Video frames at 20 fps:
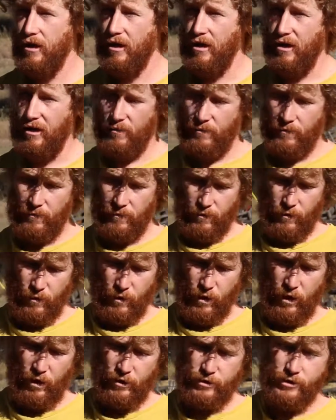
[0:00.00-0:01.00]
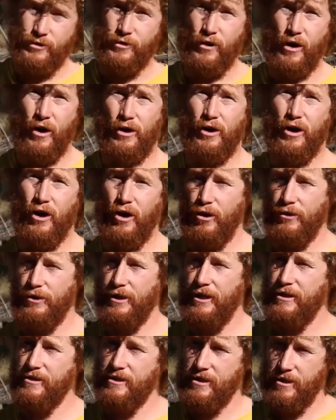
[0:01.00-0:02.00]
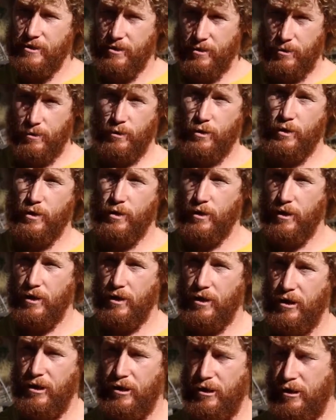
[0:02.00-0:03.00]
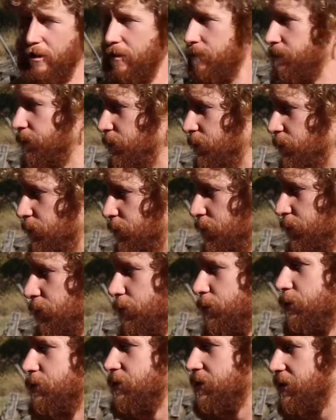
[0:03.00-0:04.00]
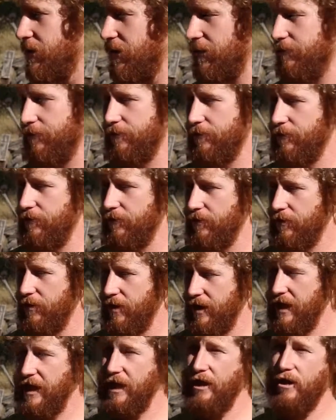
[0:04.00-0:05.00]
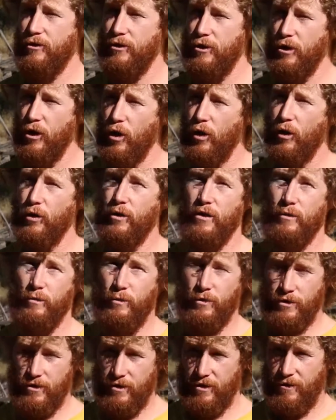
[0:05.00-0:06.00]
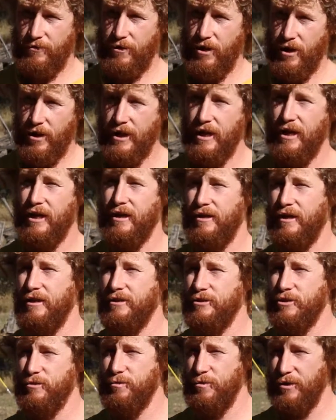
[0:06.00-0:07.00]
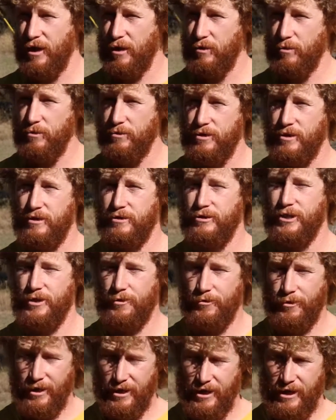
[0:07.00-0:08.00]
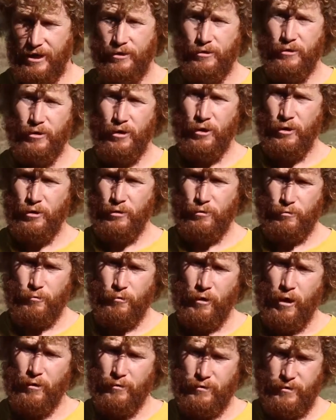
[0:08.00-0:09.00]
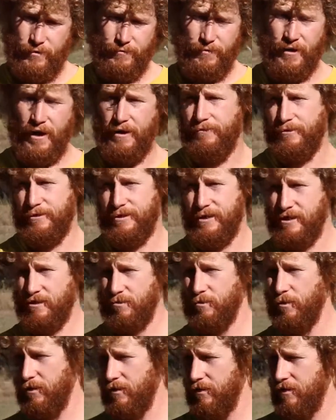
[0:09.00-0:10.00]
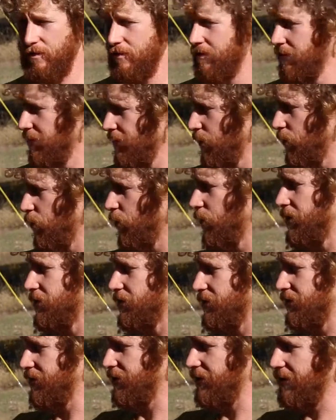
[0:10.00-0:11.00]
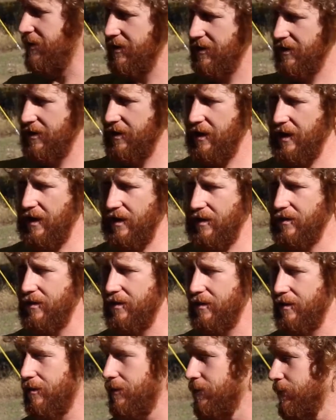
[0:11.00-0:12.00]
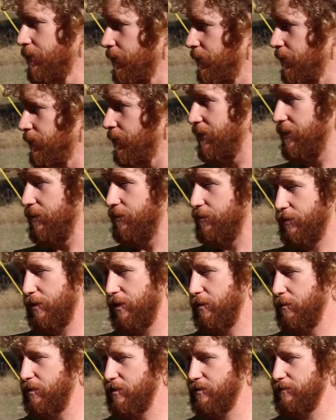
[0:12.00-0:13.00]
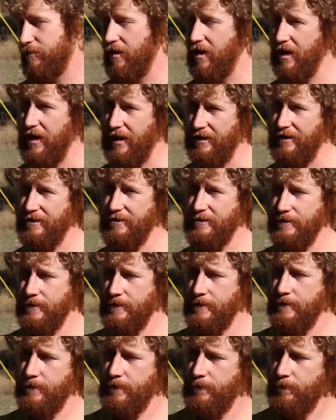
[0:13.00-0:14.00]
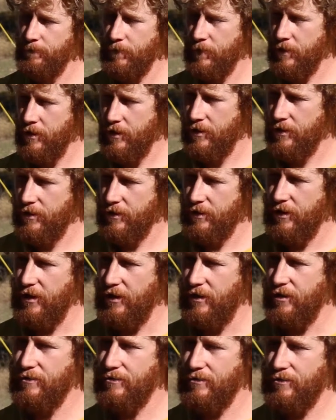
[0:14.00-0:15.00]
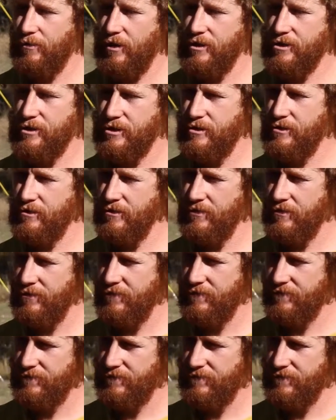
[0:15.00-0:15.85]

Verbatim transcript: A strong colony is going to produce enough heat on their own. With enough honey, they should be able to generate heat throughout the 5 or 6 month winter and be pretty much fine. You had a question?